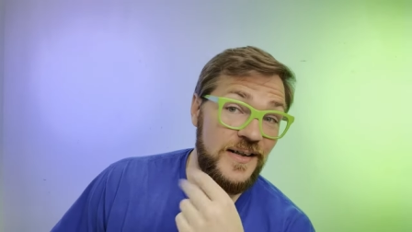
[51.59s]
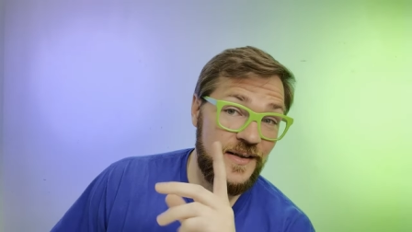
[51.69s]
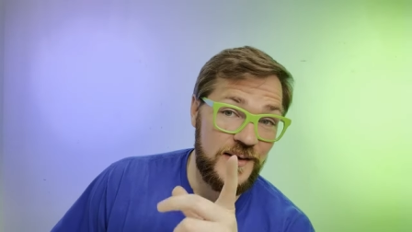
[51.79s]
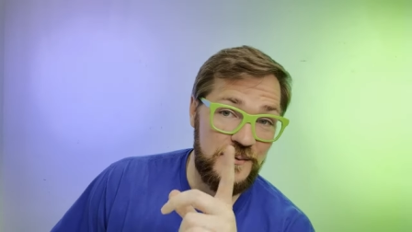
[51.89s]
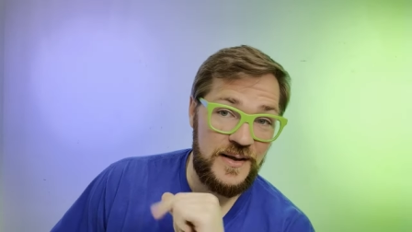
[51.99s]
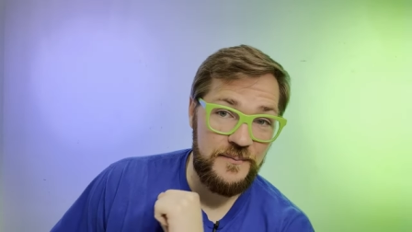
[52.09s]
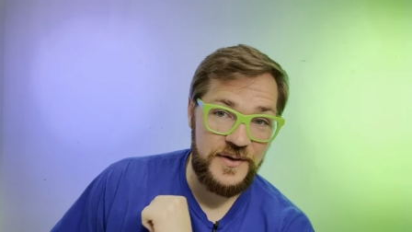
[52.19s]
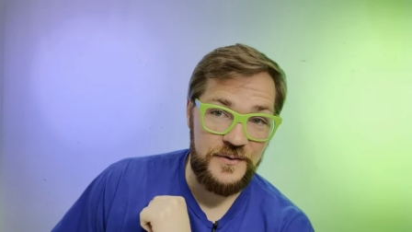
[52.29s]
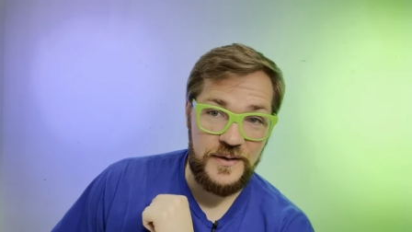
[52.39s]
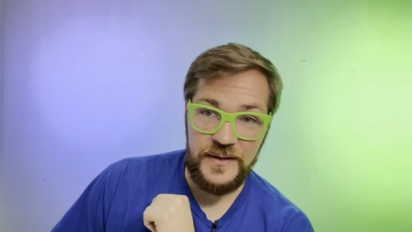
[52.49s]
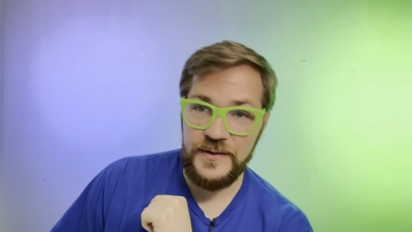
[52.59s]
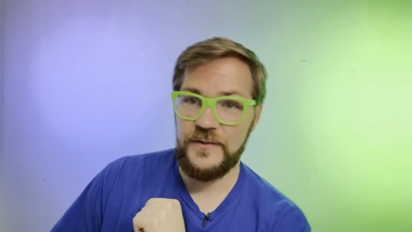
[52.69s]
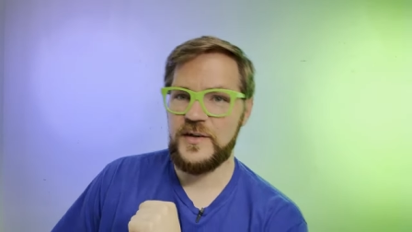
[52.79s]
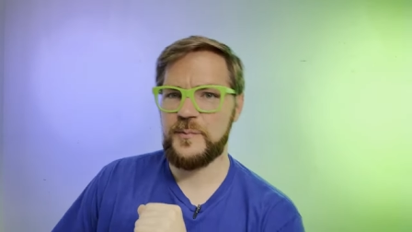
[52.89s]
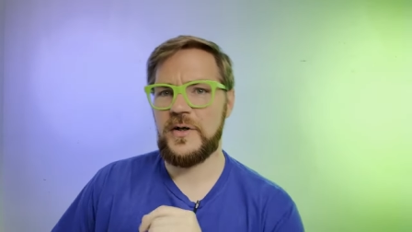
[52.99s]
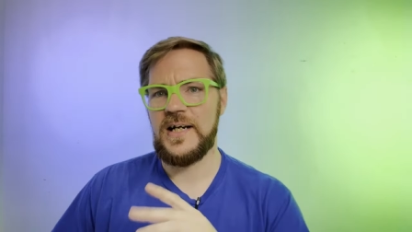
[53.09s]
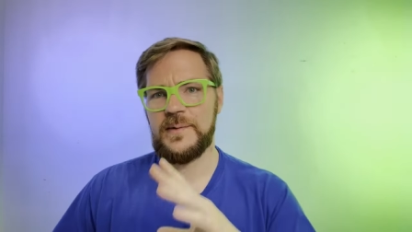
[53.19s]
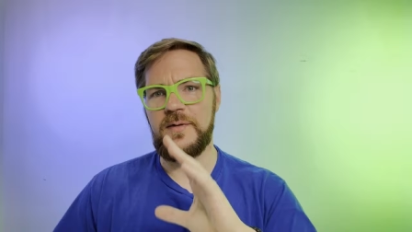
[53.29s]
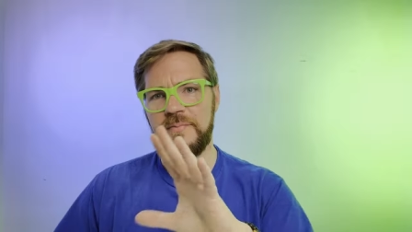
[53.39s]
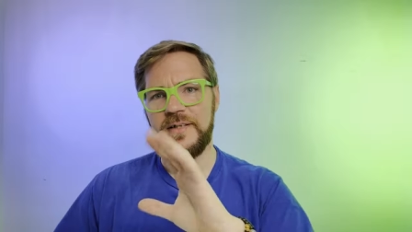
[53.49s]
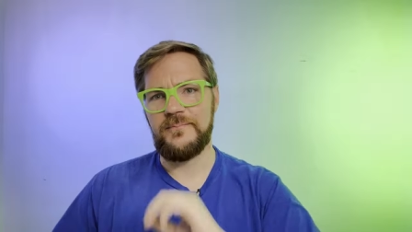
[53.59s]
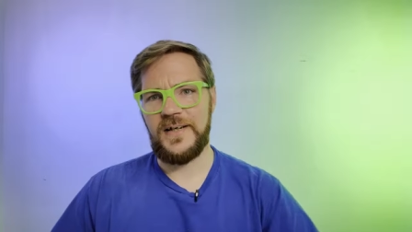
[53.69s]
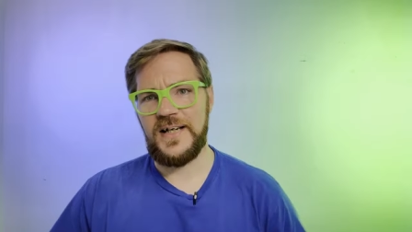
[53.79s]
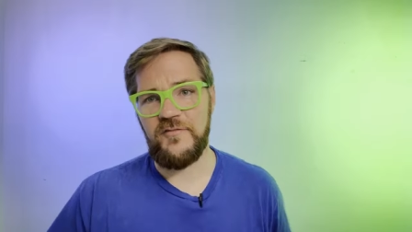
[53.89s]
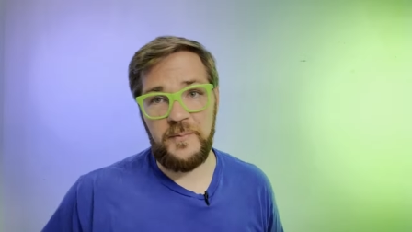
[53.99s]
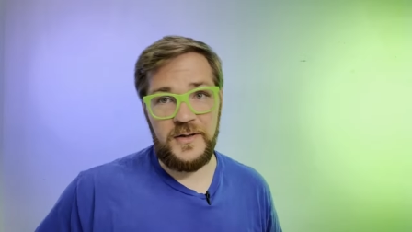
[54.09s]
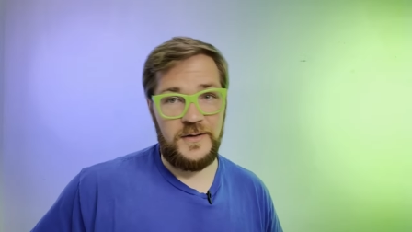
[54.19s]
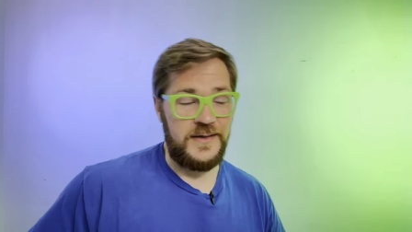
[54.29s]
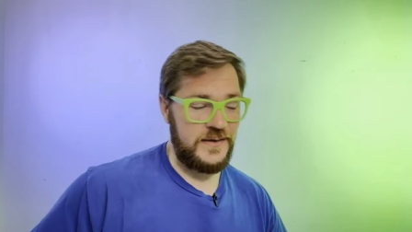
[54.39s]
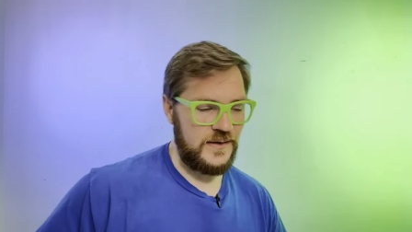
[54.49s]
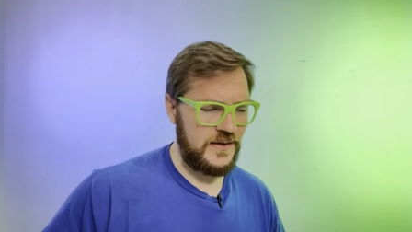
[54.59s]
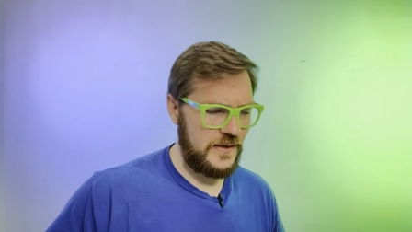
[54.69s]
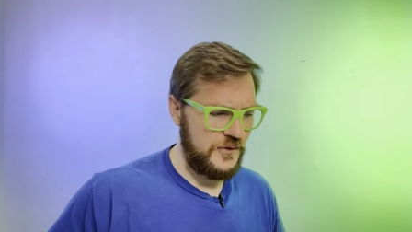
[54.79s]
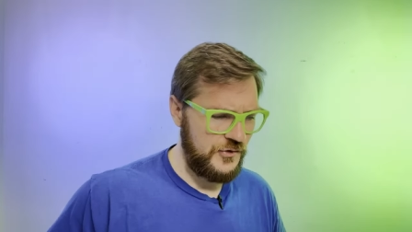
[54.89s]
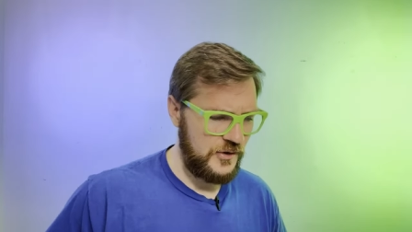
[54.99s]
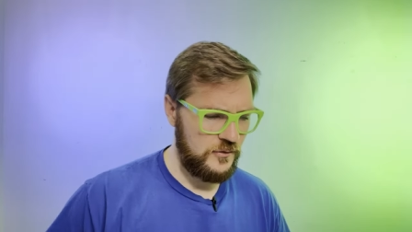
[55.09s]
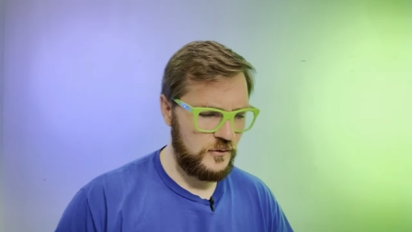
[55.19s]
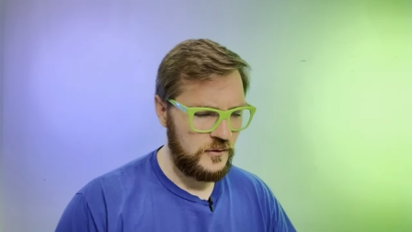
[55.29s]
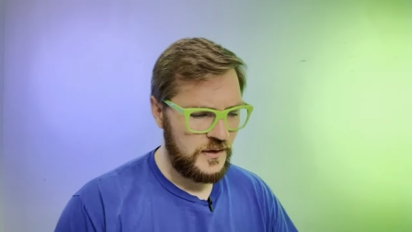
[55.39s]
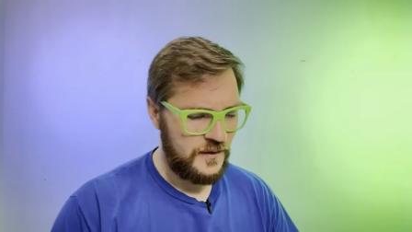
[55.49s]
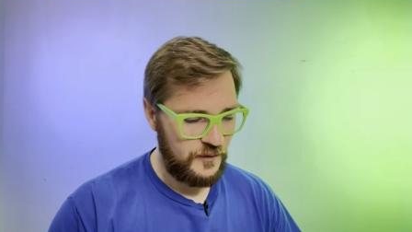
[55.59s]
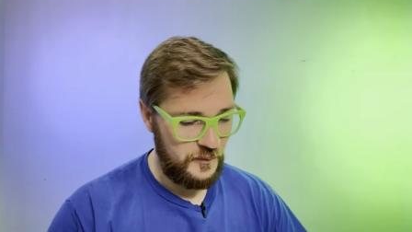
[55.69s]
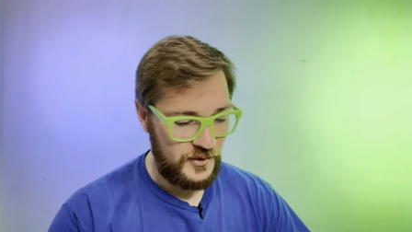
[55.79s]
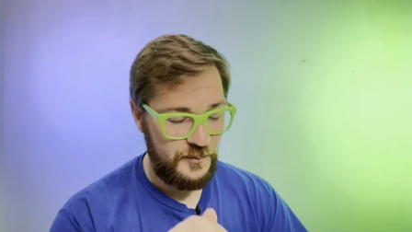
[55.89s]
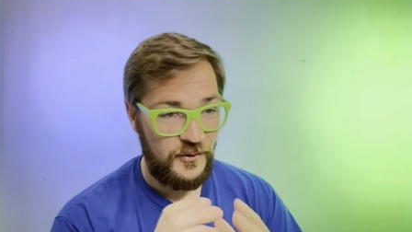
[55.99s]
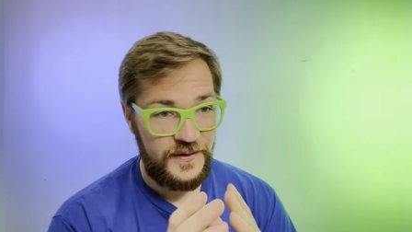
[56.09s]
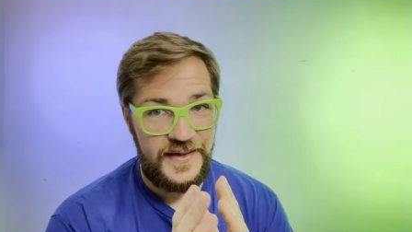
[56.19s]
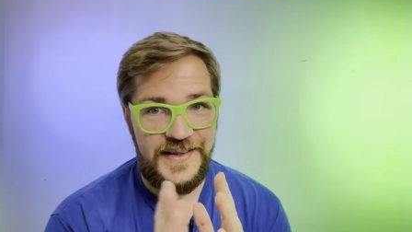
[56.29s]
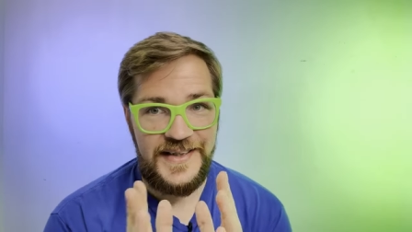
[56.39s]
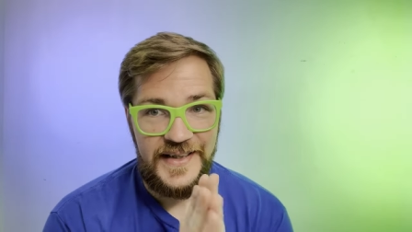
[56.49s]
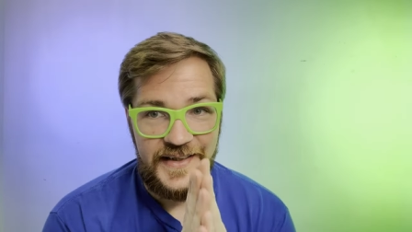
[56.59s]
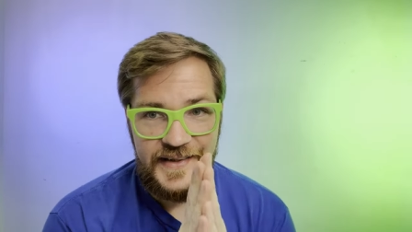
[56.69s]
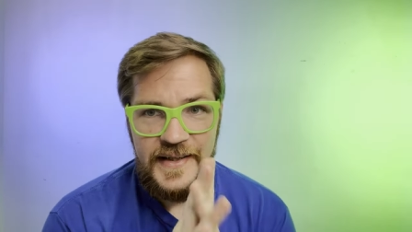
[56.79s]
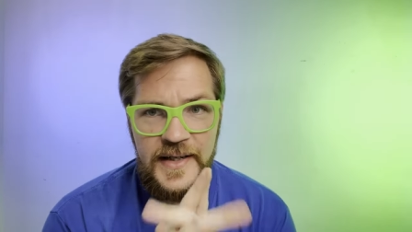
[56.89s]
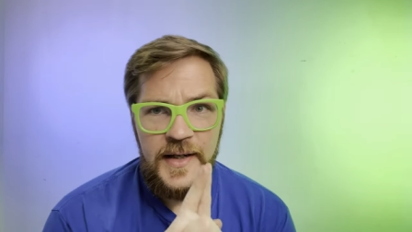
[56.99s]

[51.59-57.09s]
Sometimes you guys still surprise me, but I have a better idea in general for the most part these days.